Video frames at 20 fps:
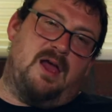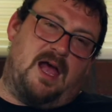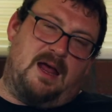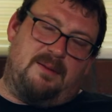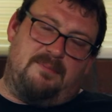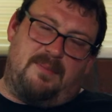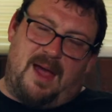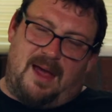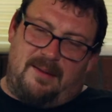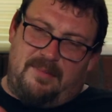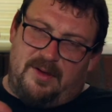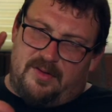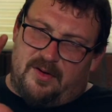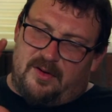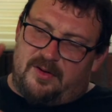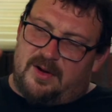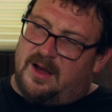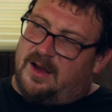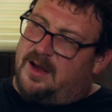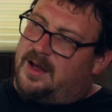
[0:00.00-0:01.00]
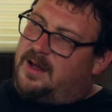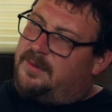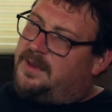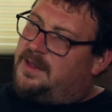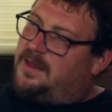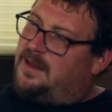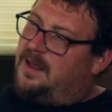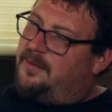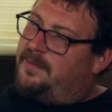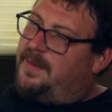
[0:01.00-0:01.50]
and maybe they'll come
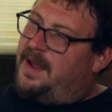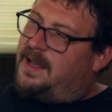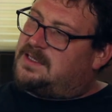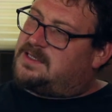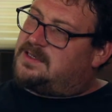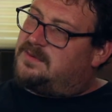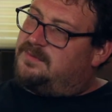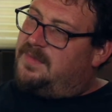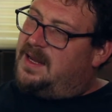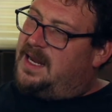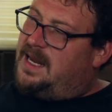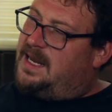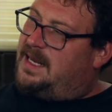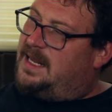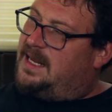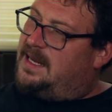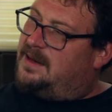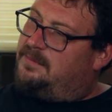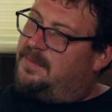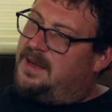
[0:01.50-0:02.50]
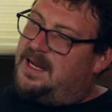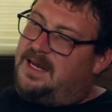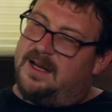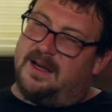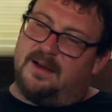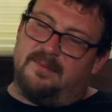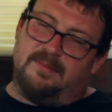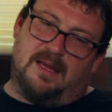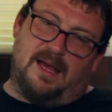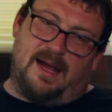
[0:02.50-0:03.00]
and they'll make some meaning and meet
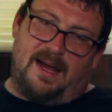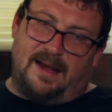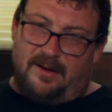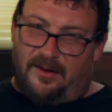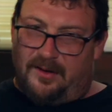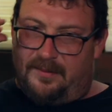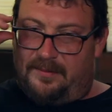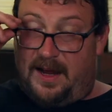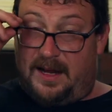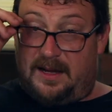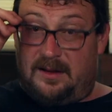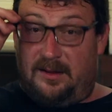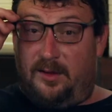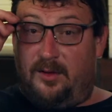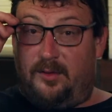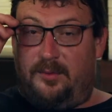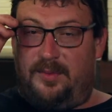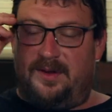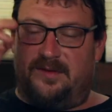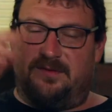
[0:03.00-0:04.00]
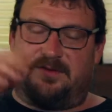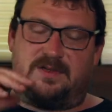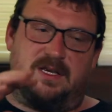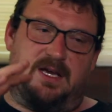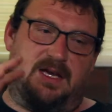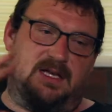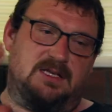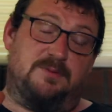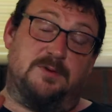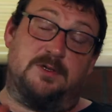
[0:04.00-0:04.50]
up later and make a little bit of
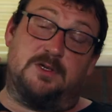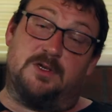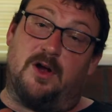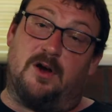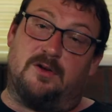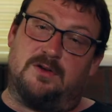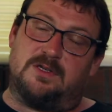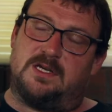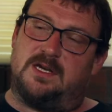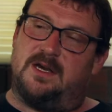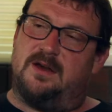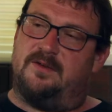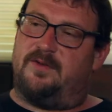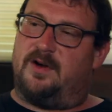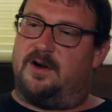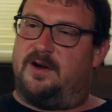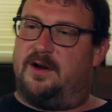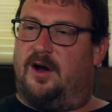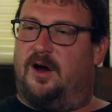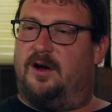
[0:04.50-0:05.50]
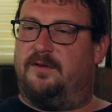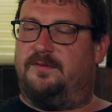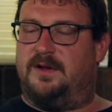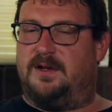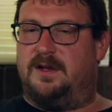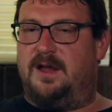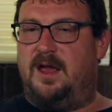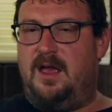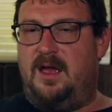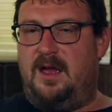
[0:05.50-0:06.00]
sense. But you don't see it very
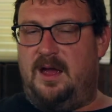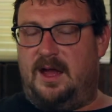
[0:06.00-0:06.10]
often.